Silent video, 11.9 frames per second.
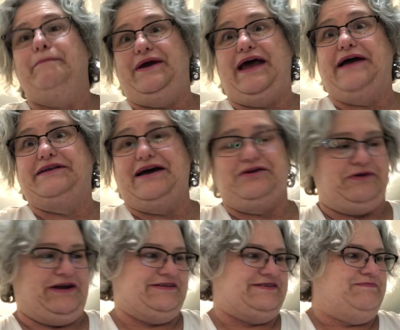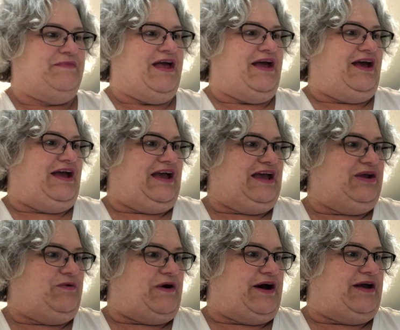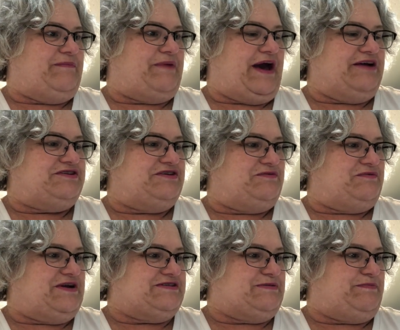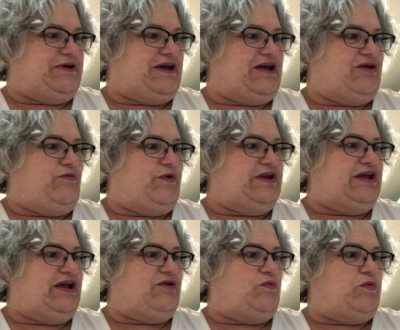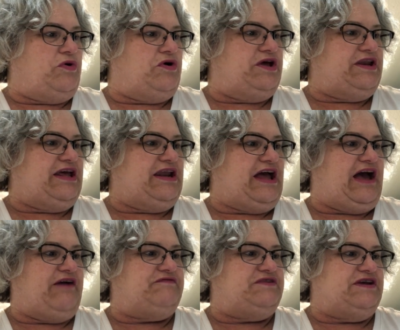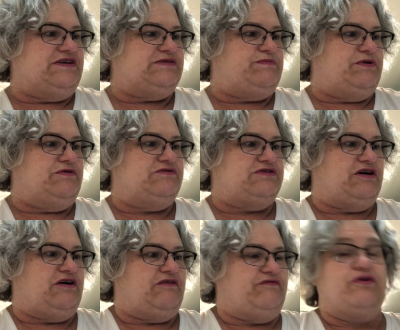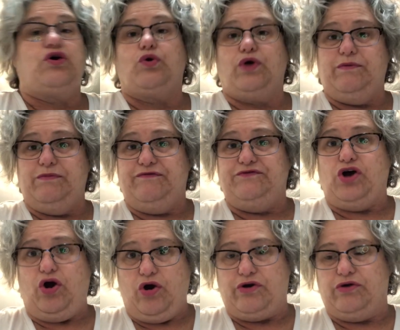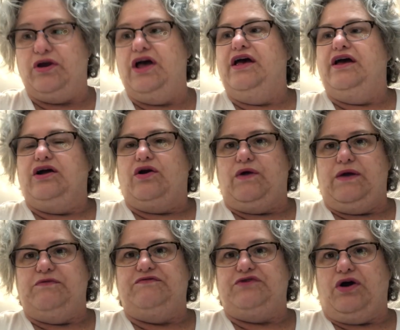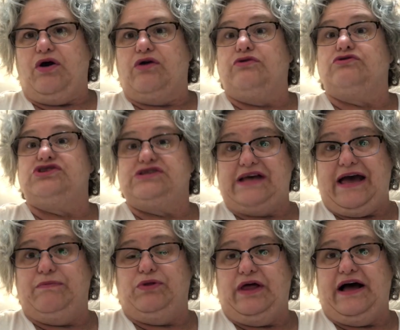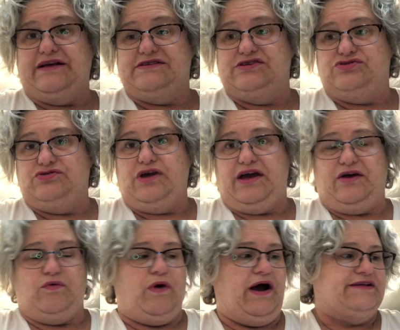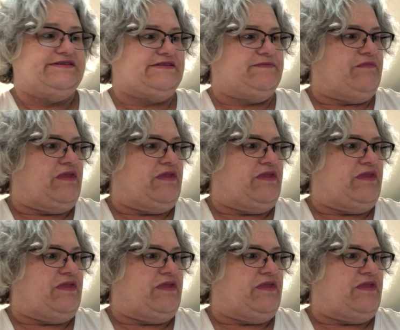but I digress. Anyway, back to the recipe. We need one and a half teaspoons of cream of tartar. Cream of tartar stabilizes your egg whites.